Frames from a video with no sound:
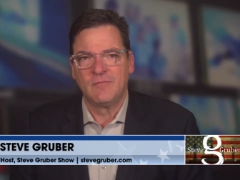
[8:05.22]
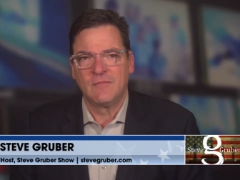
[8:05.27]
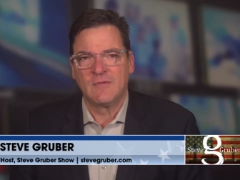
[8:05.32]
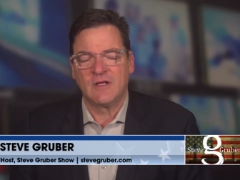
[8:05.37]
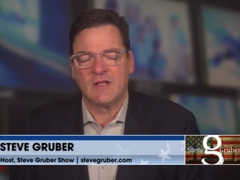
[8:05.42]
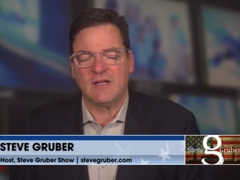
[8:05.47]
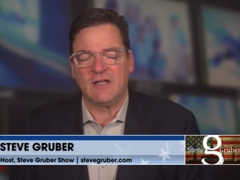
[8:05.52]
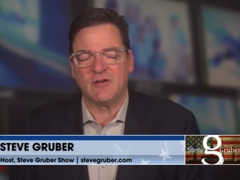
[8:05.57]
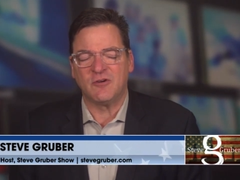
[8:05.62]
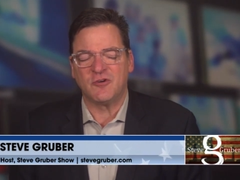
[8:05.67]

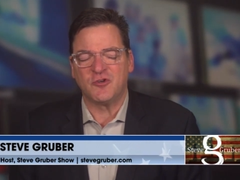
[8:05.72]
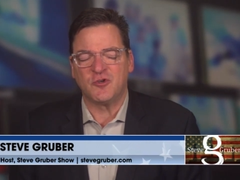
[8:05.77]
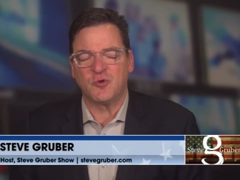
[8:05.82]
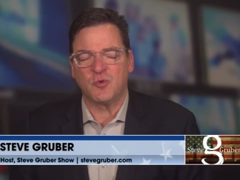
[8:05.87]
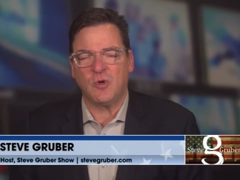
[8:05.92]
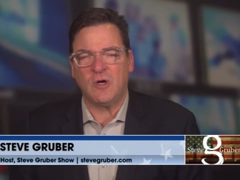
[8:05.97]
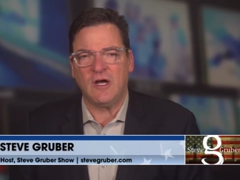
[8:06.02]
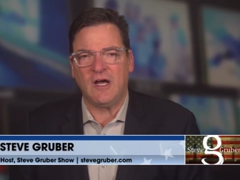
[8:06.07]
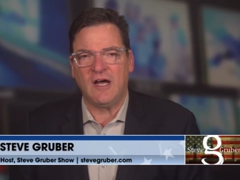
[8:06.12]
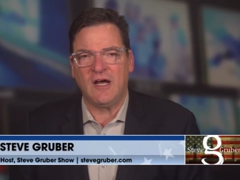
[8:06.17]
Klaus
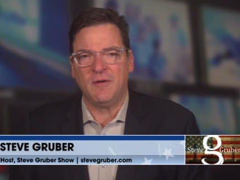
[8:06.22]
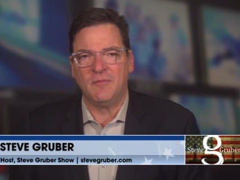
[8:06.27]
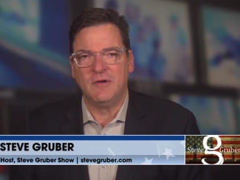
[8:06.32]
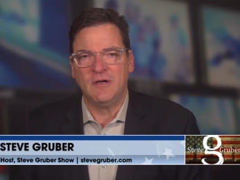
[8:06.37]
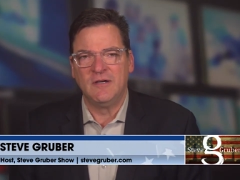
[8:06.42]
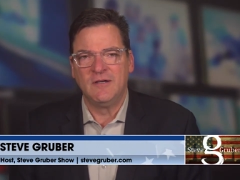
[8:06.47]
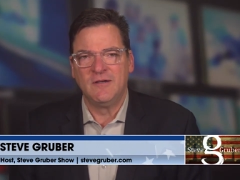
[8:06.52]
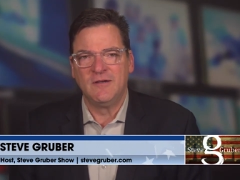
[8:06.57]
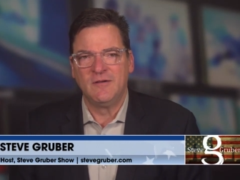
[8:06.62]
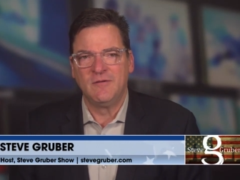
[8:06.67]
Schwab.
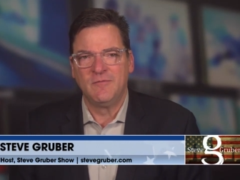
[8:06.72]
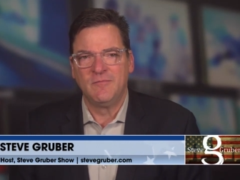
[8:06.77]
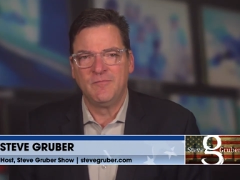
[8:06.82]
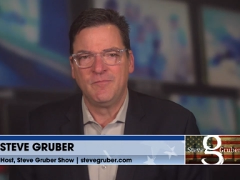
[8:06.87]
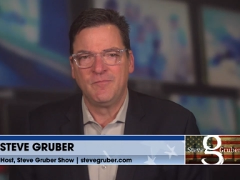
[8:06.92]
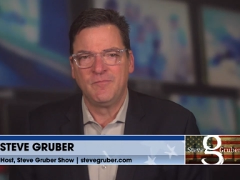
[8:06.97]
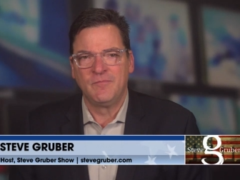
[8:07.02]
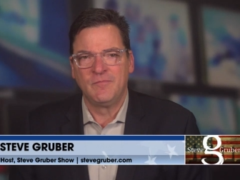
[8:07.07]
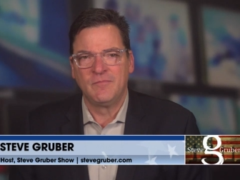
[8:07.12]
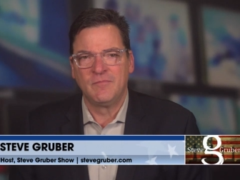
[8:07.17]

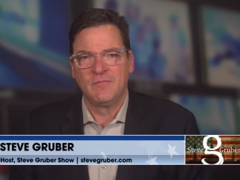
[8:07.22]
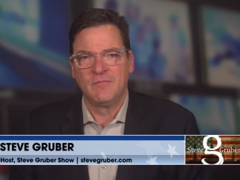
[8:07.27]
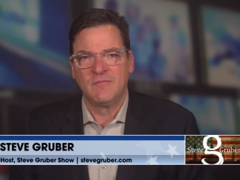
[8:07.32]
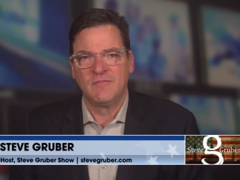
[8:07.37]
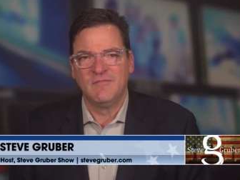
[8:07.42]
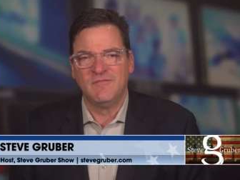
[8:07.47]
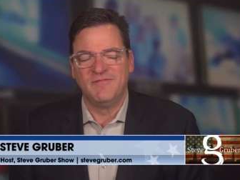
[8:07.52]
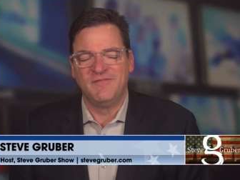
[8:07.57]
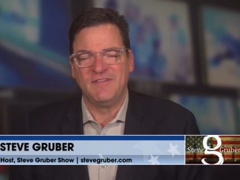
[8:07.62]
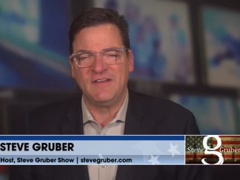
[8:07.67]

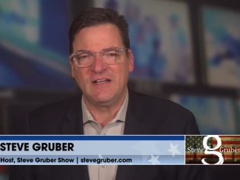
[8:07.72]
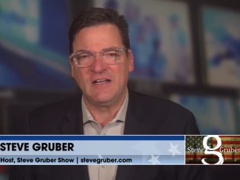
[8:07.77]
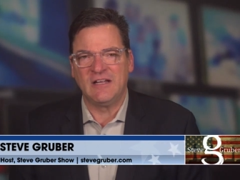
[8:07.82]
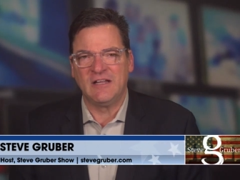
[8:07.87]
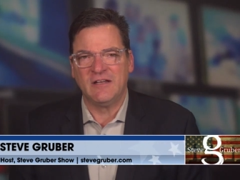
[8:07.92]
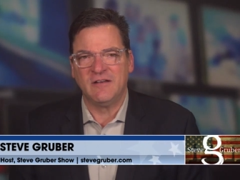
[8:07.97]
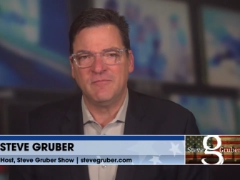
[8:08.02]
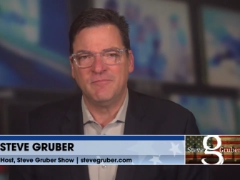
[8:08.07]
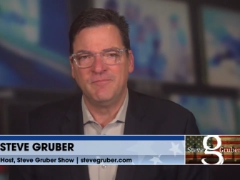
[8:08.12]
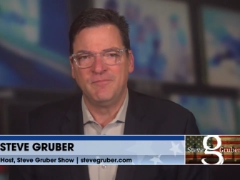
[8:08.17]

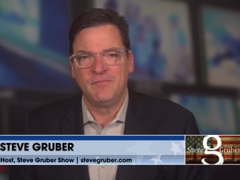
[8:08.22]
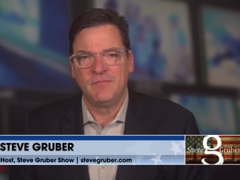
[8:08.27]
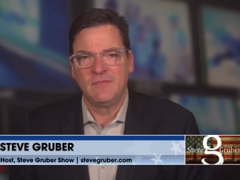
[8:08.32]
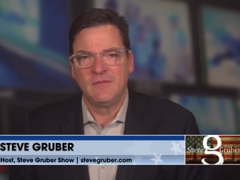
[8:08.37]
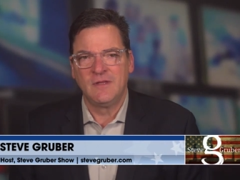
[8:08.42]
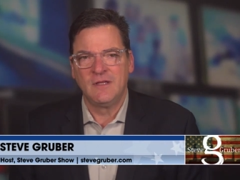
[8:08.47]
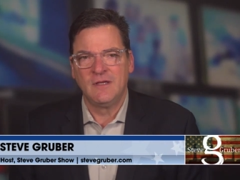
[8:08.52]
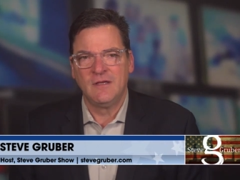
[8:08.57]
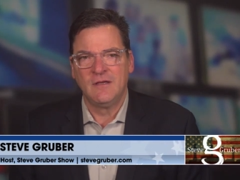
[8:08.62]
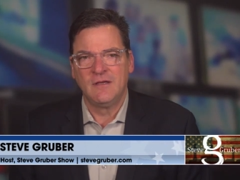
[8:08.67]
Villain.
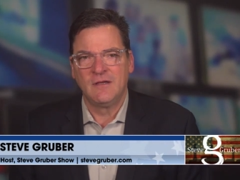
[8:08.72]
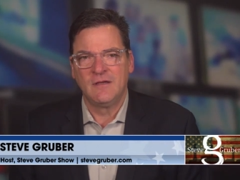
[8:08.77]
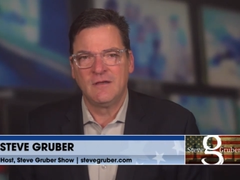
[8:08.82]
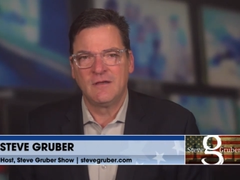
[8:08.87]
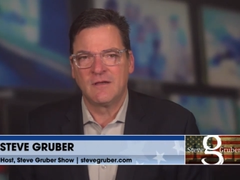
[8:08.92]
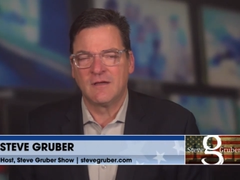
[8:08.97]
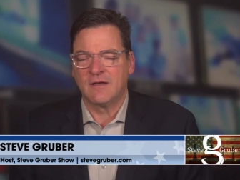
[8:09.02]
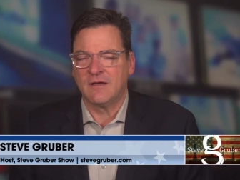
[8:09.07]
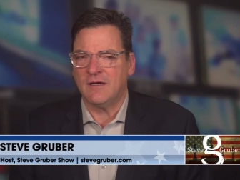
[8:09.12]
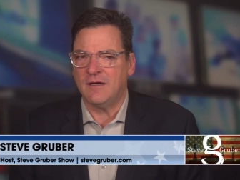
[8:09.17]

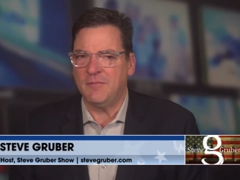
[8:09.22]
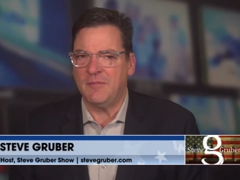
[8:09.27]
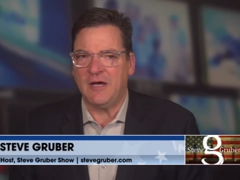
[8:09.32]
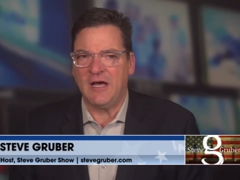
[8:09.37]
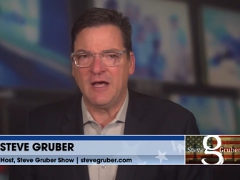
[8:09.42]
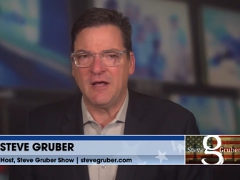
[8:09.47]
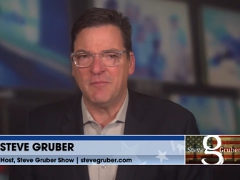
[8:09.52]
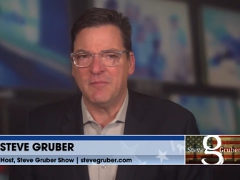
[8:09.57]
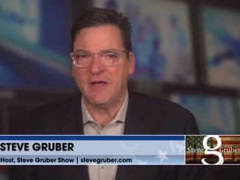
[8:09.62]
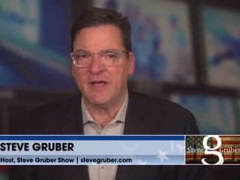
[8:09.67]
Come
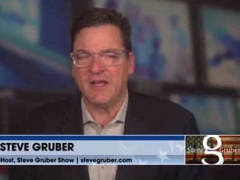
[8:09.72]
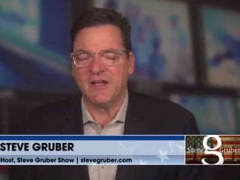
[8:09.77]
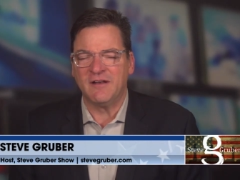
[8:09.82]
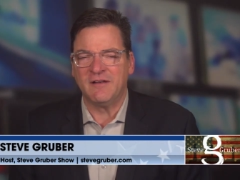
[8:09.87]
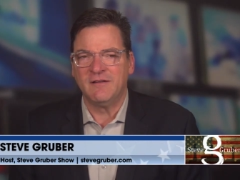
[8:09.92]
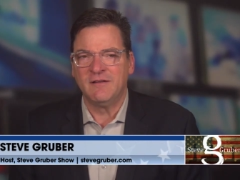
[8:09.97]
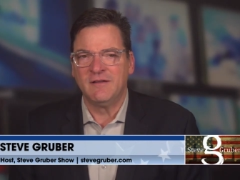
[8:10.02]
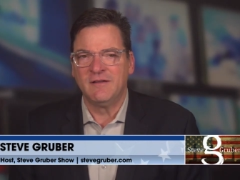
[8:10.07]
on, man.